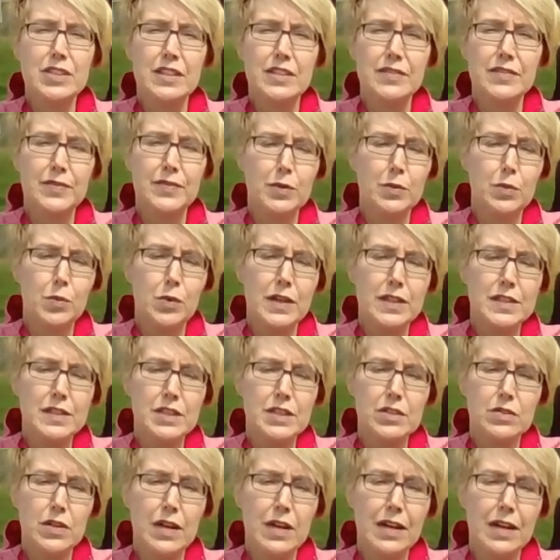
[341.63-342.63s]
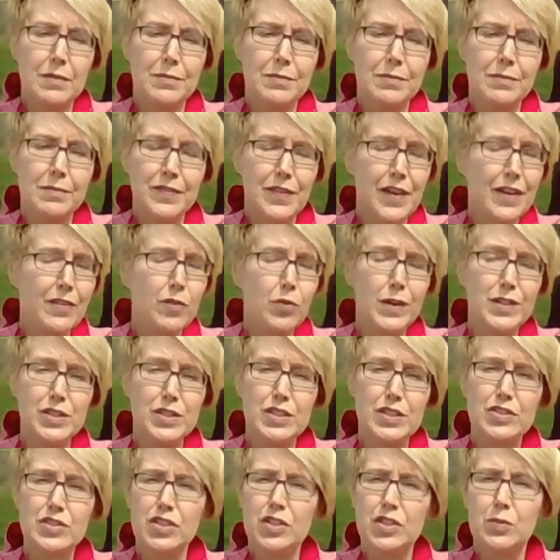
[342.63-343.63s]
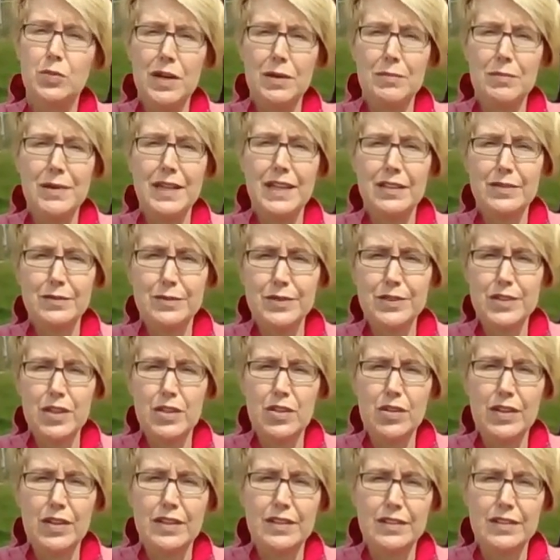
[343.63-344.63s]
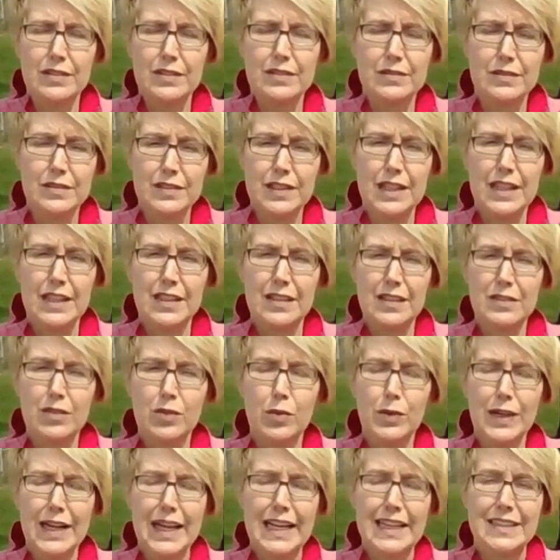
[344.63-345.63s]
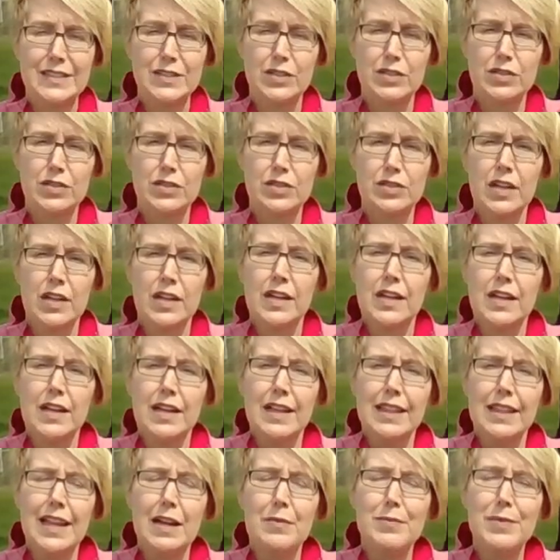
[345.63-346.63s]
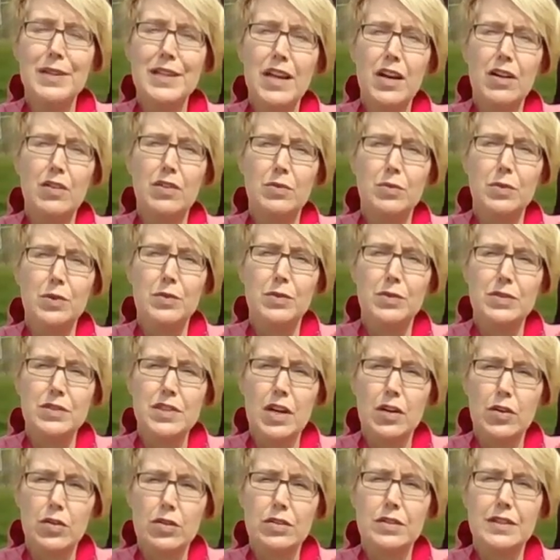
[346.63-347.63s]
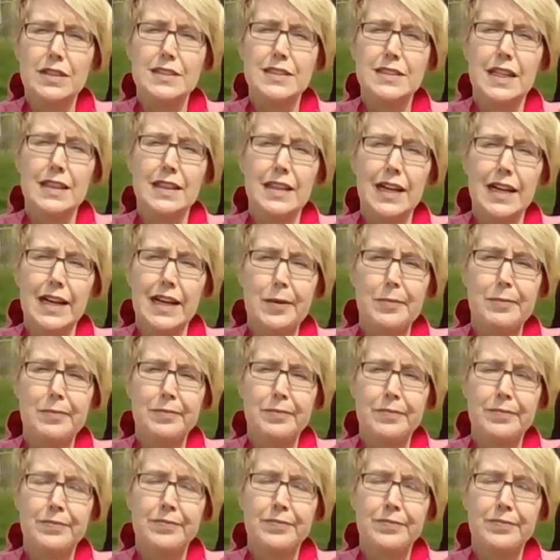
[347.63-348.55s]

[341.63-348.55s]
And if you want to, if you have questions or you want to meet so you can get quick answers, let me know and we will totally set that up.